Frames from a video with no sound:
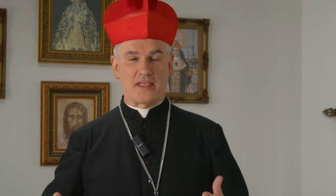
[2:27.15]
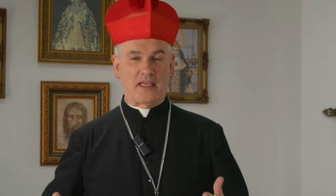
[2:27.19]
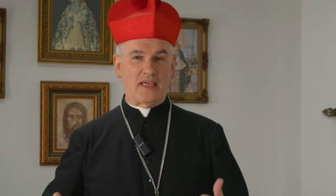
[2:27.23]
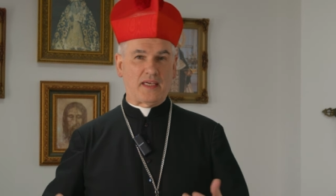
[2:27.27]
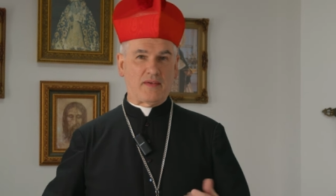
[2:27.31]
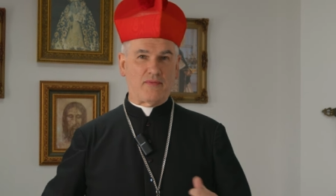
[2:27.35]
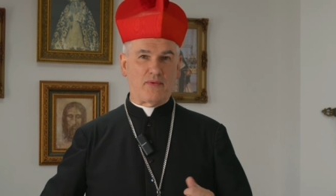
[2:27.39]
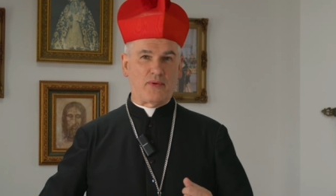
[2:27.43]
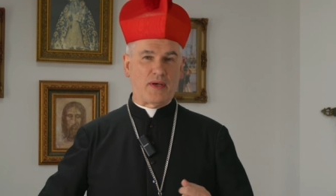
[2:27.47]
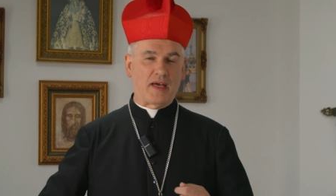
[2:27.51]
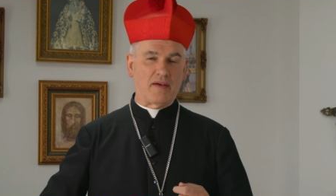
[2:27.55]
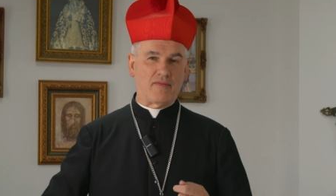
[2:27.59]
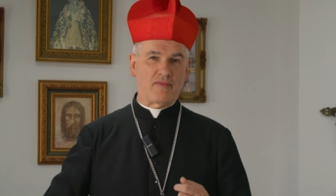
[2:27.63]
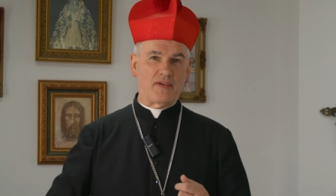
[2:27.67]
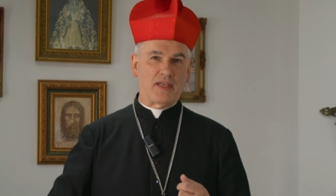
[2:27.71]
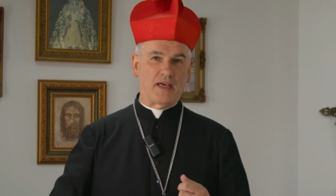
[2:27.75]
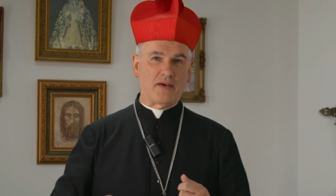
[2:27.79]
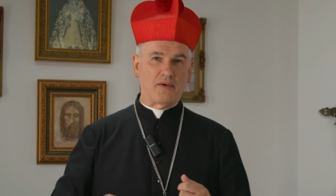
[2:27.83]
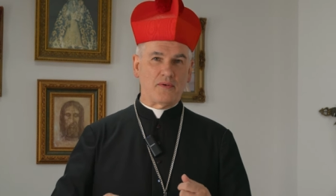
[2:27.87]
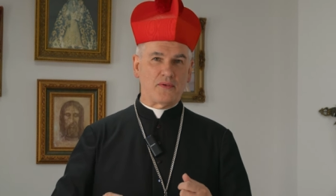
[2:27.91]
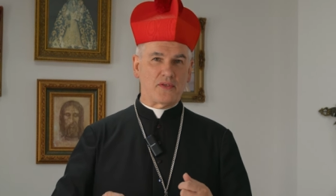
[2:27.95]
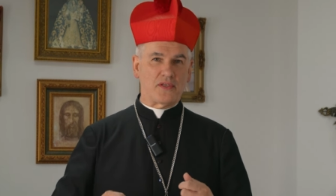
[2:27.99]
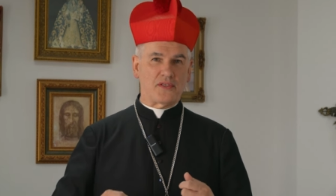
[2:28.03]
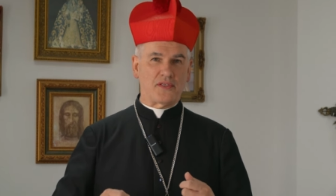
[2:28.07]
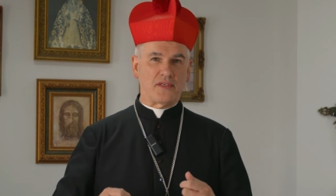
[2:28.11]
Like if you have
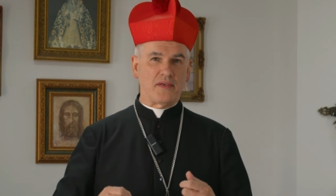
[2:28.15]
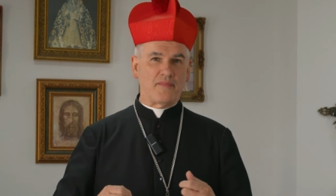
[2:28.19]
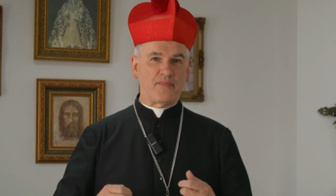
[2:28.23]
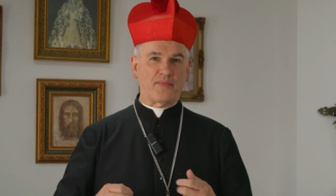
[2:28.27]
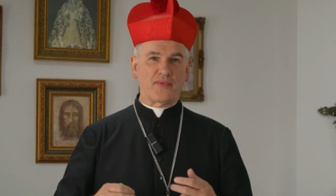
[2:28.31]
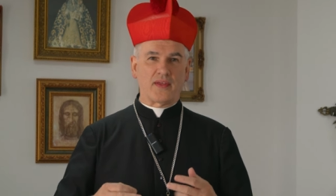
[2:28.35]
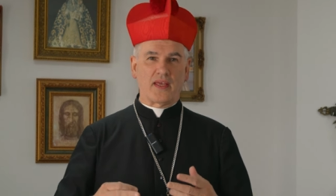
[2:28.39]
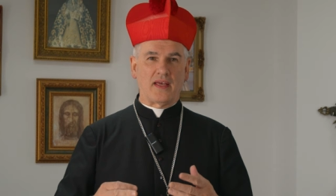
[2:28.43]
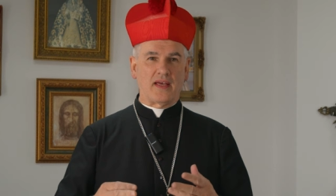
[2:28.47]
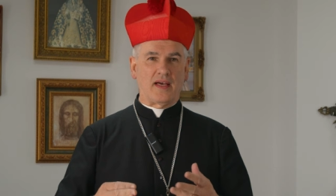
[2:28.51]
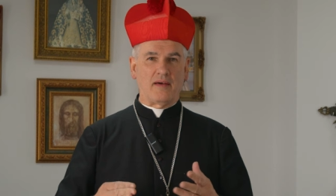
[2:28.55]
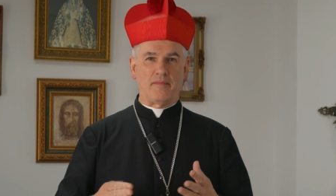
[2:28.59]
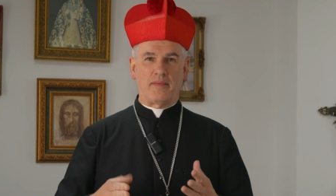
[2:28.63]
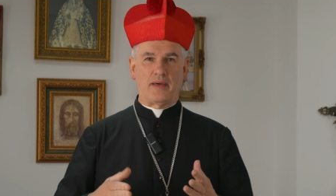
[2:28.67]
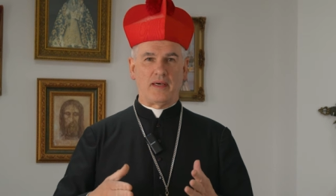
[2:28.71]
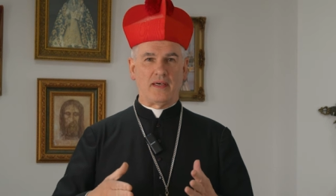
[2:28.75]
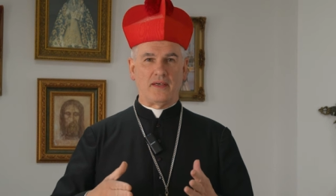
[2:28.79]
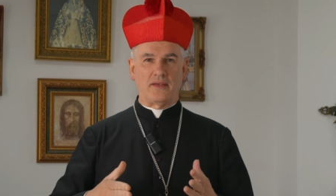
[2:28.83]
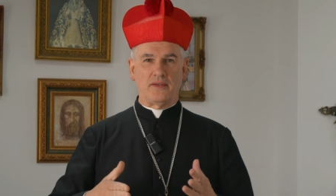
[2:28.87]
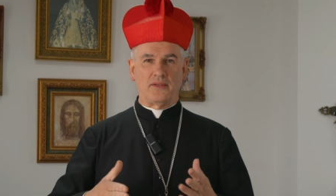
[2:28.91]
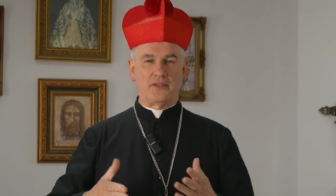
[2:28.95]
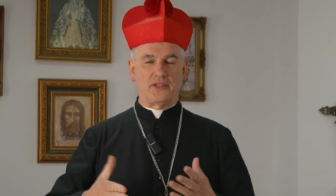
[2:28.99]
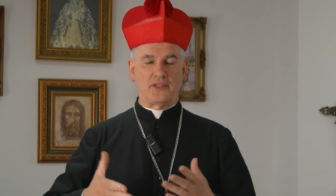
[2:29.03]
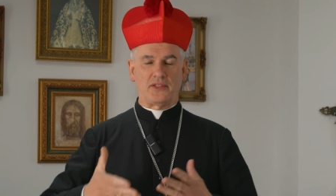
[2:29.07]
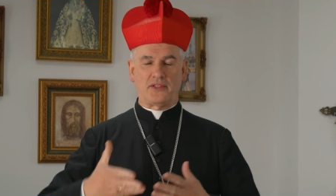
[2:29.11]
doubts
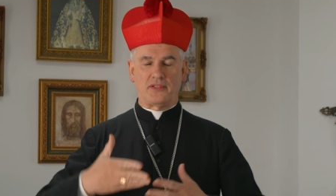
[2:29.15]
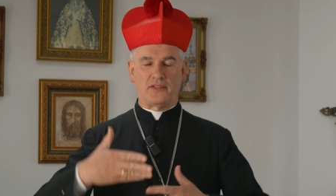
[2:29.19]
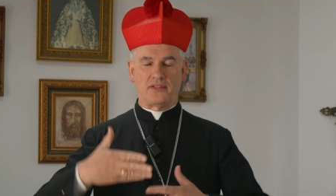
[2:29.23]
about